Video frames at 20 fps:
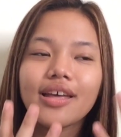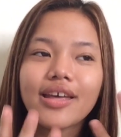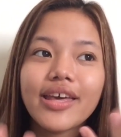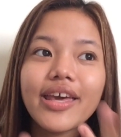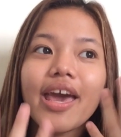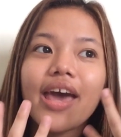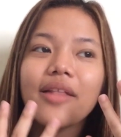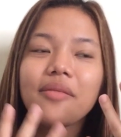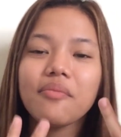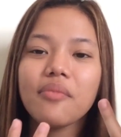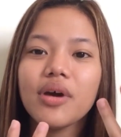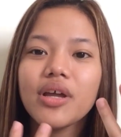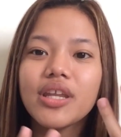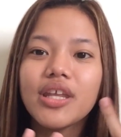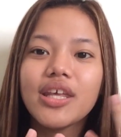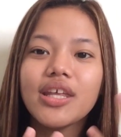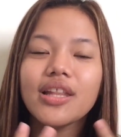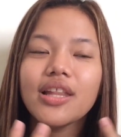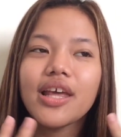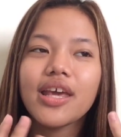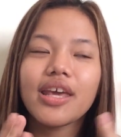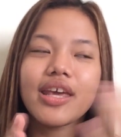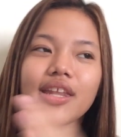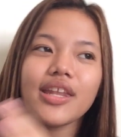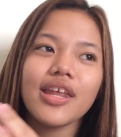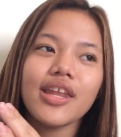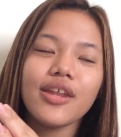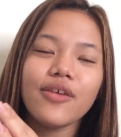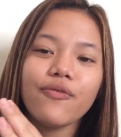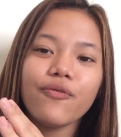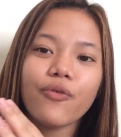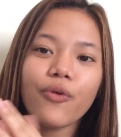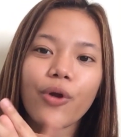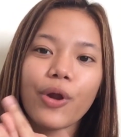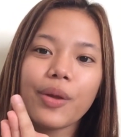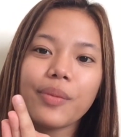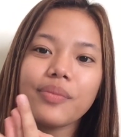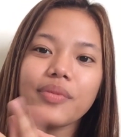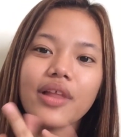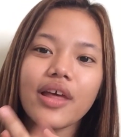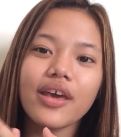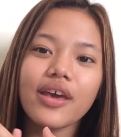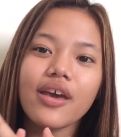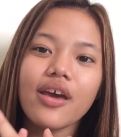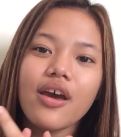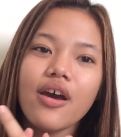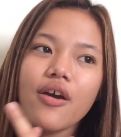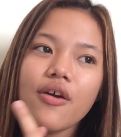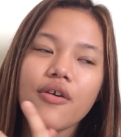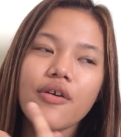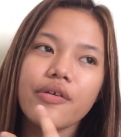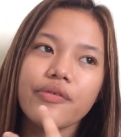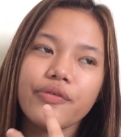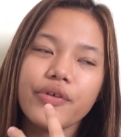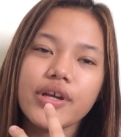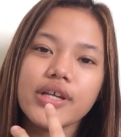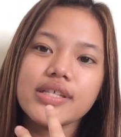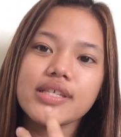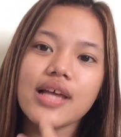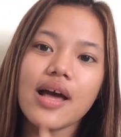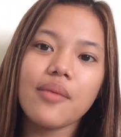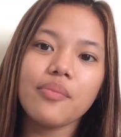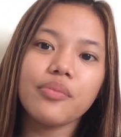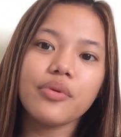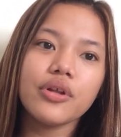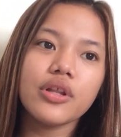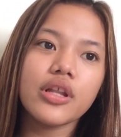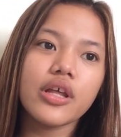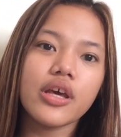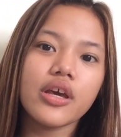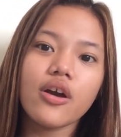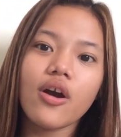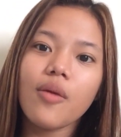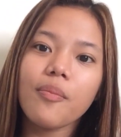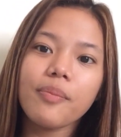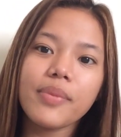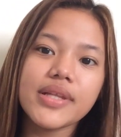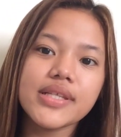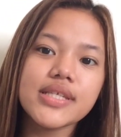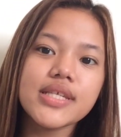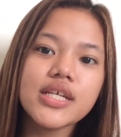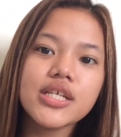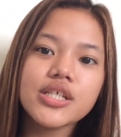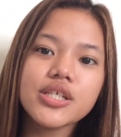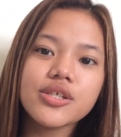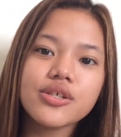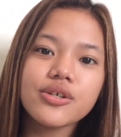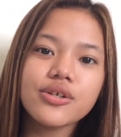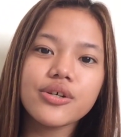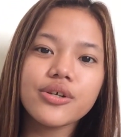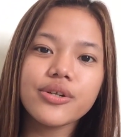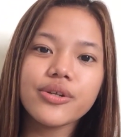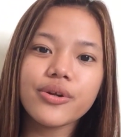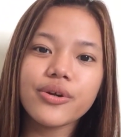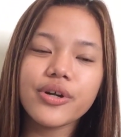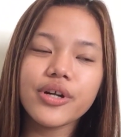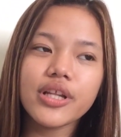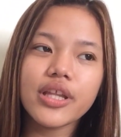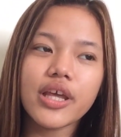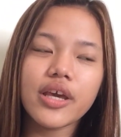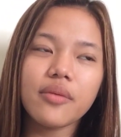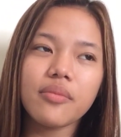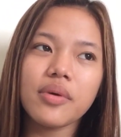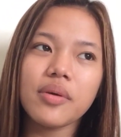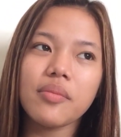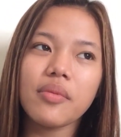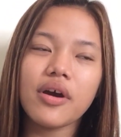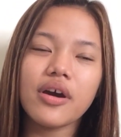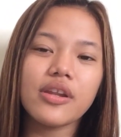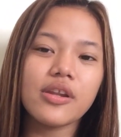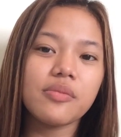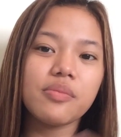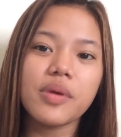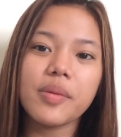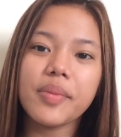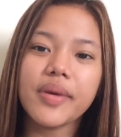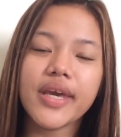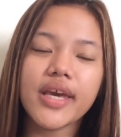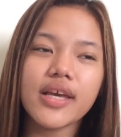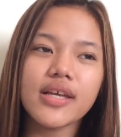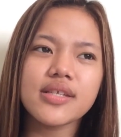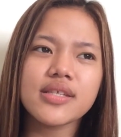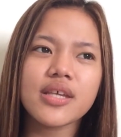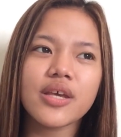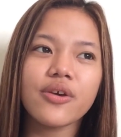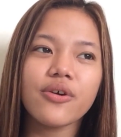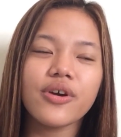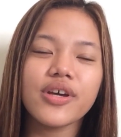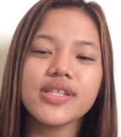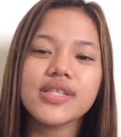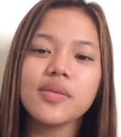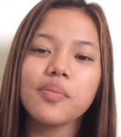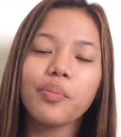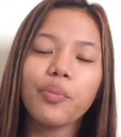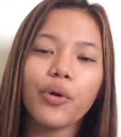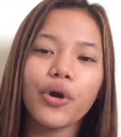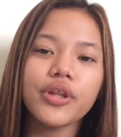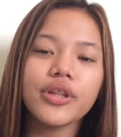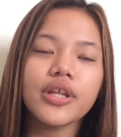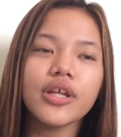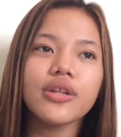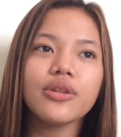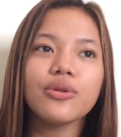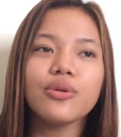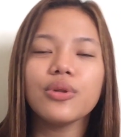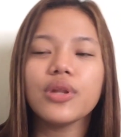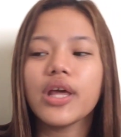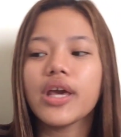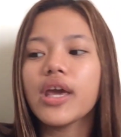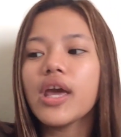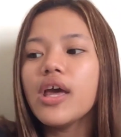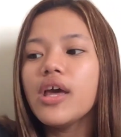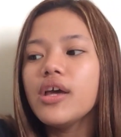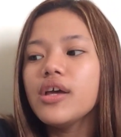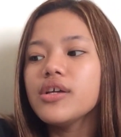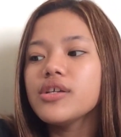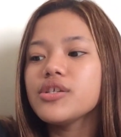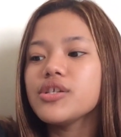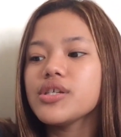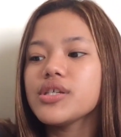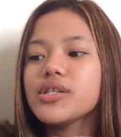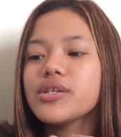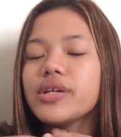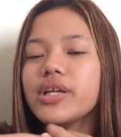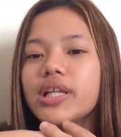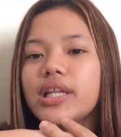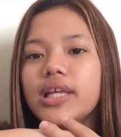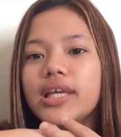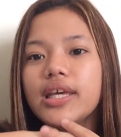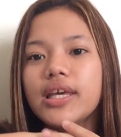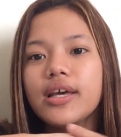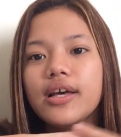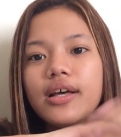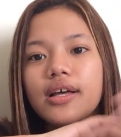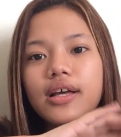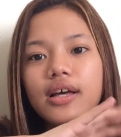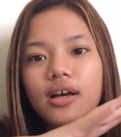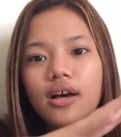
get money, like in any form, like for example like compensation or like may mga nagbibigay sa'yo, it's important to like just really